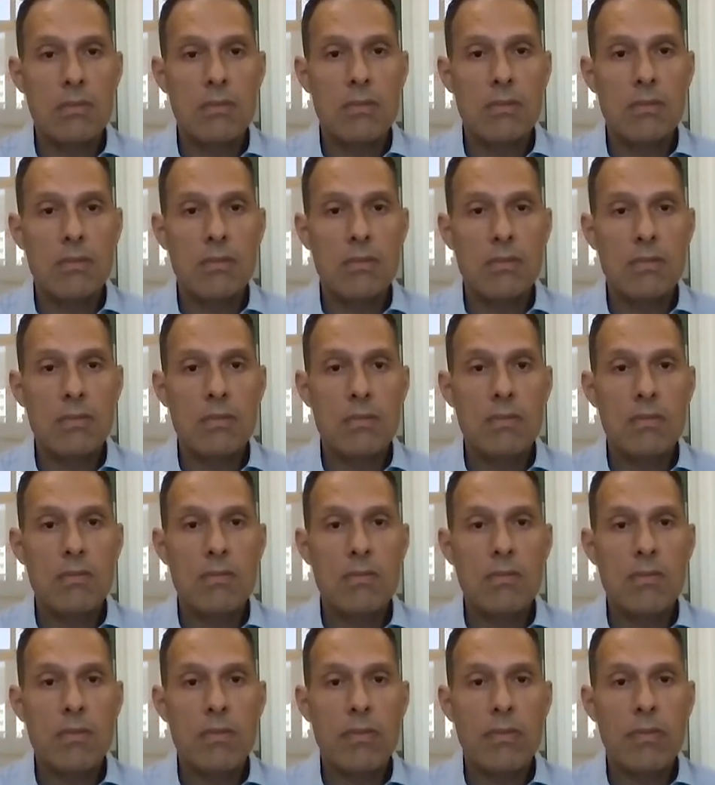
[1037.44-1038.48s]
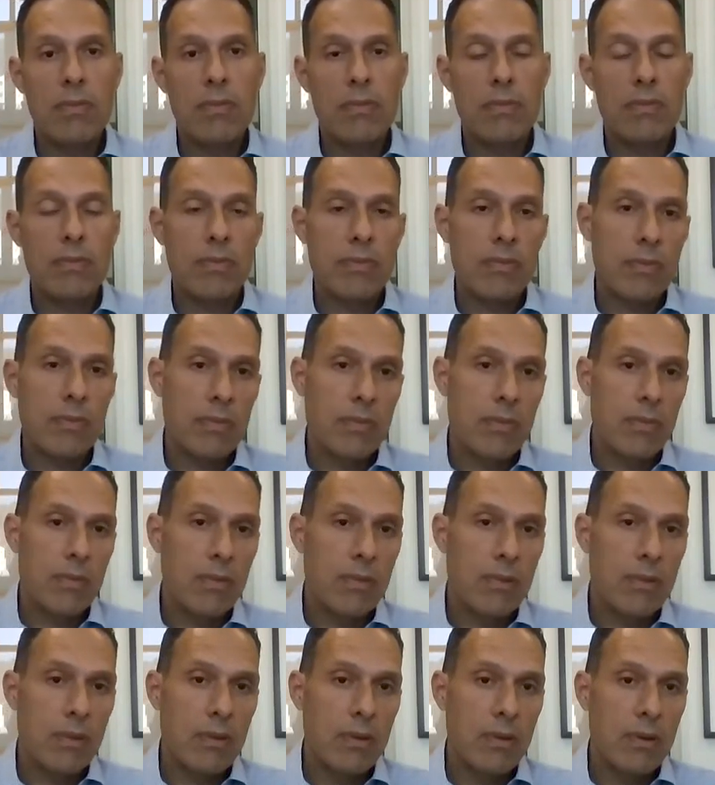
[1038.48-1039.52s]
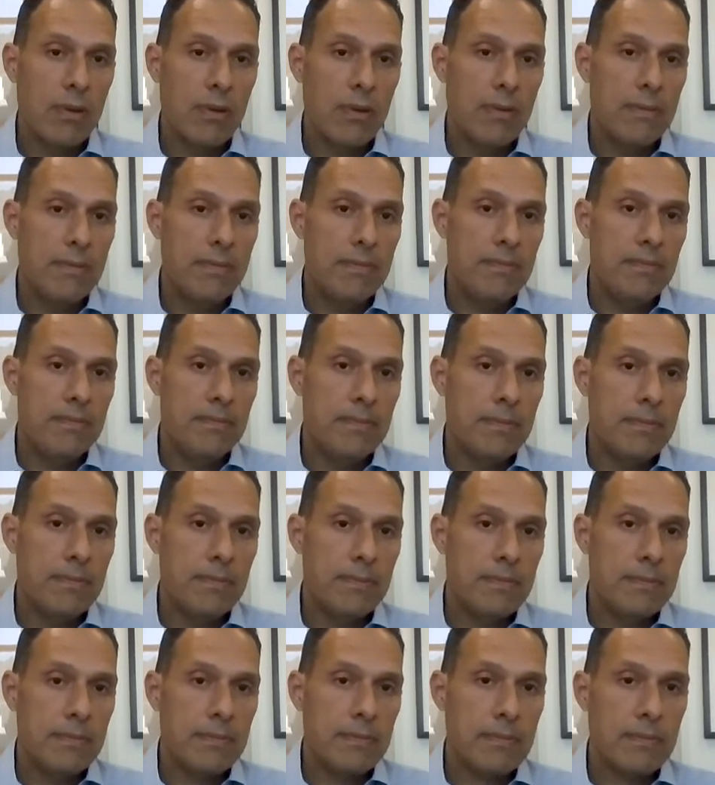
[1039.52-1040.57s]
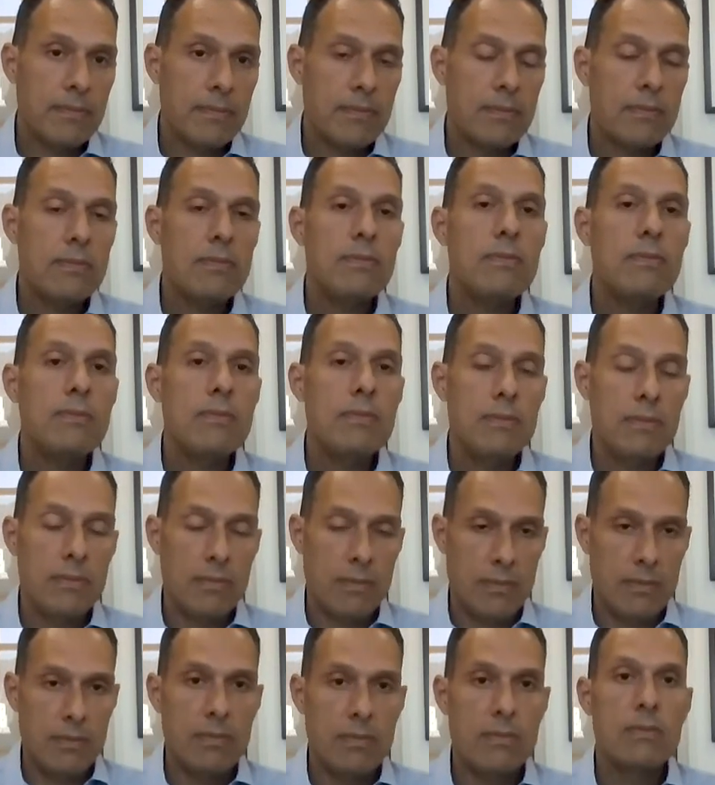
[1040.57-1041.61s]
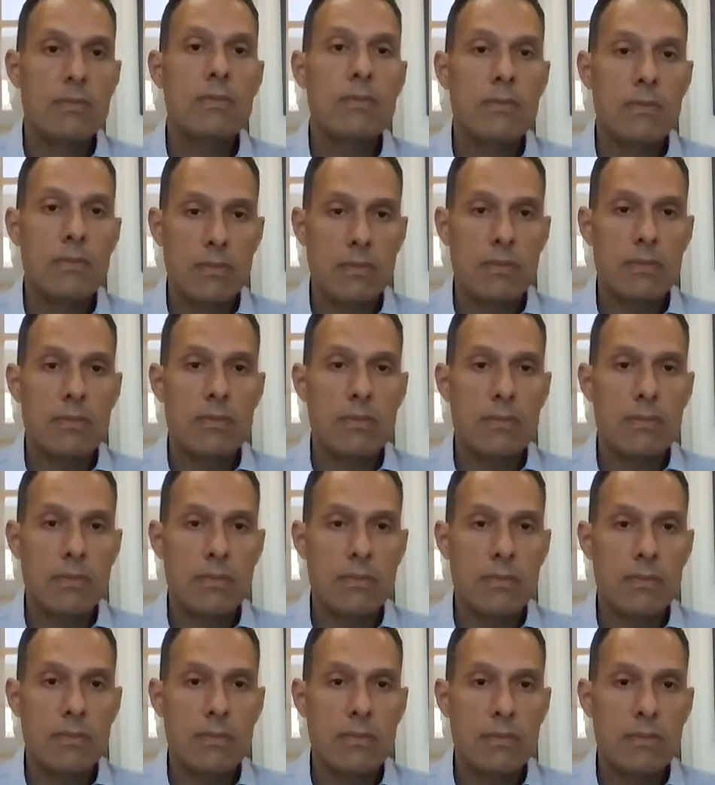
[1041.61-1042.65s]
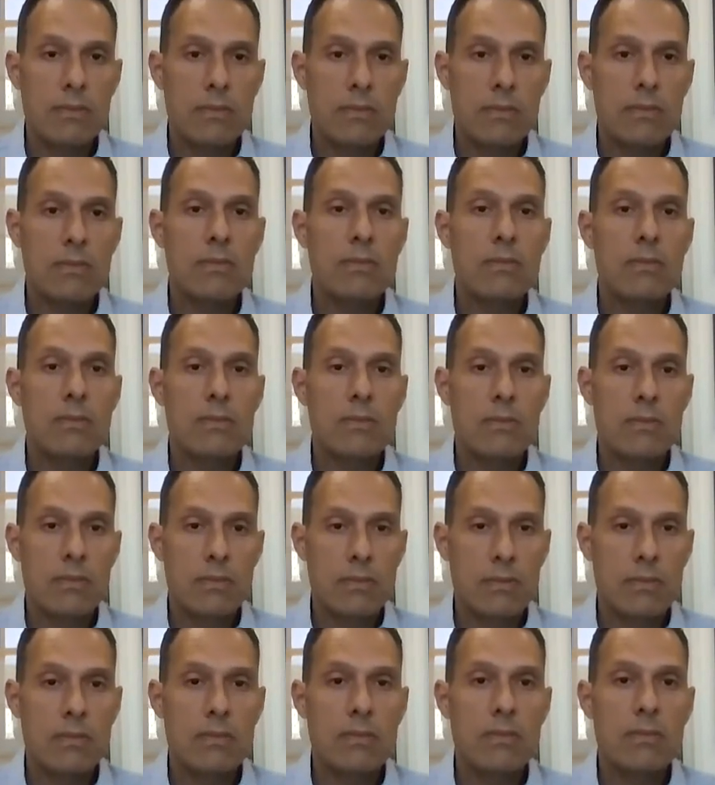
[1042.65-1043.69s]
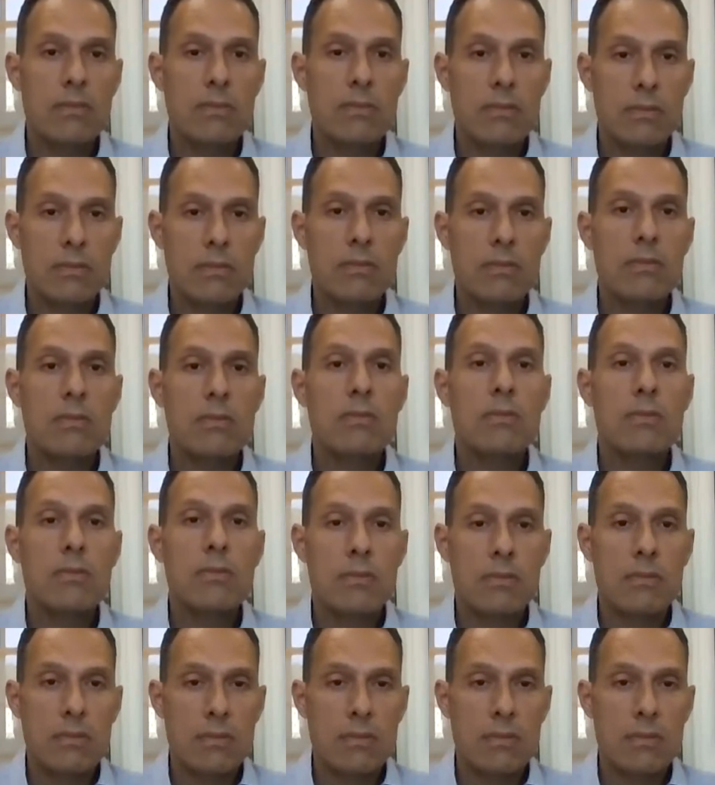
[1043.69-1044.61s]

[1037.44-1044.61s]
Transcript: This person isn't speaking.